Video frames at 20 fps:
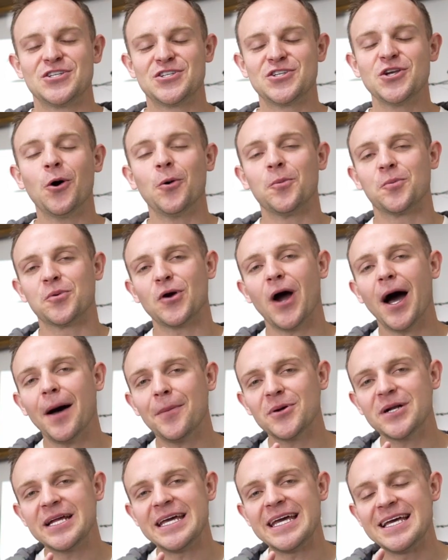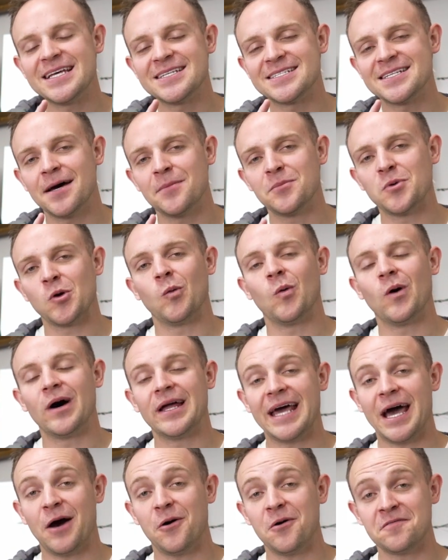So property is number
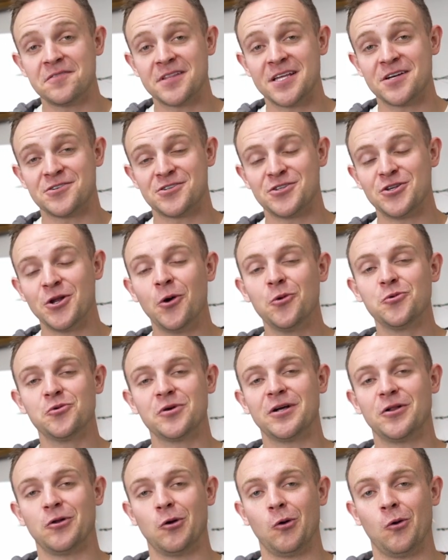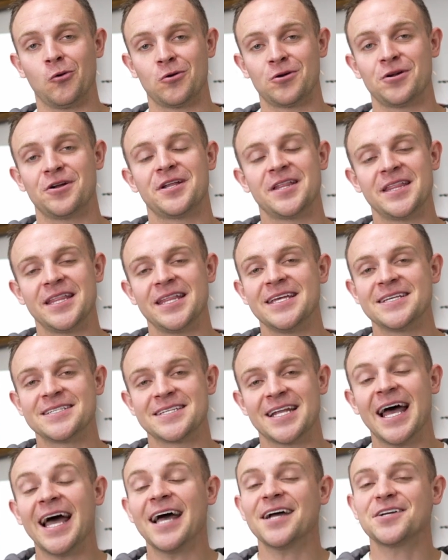one. However, there's no real order to these,
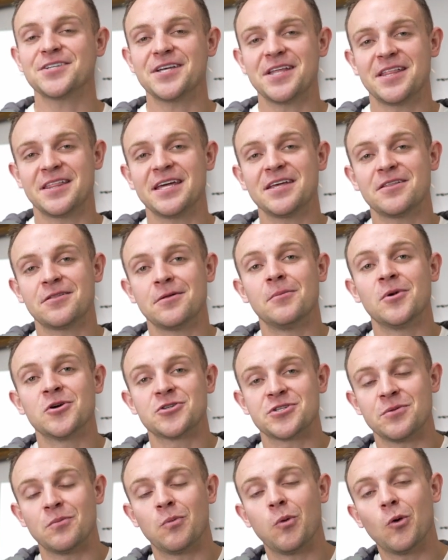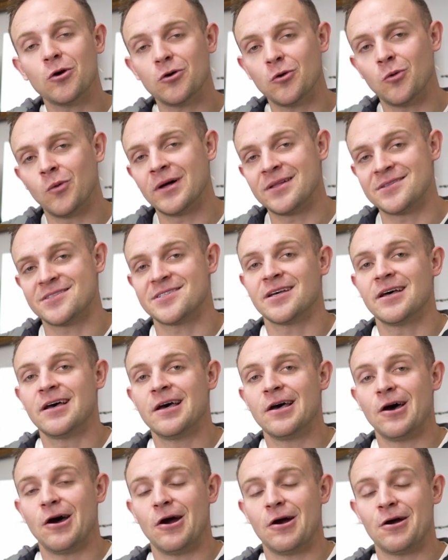and I actually think the most important ones
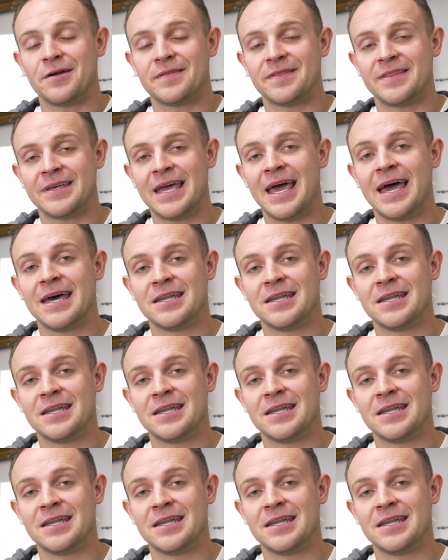are at the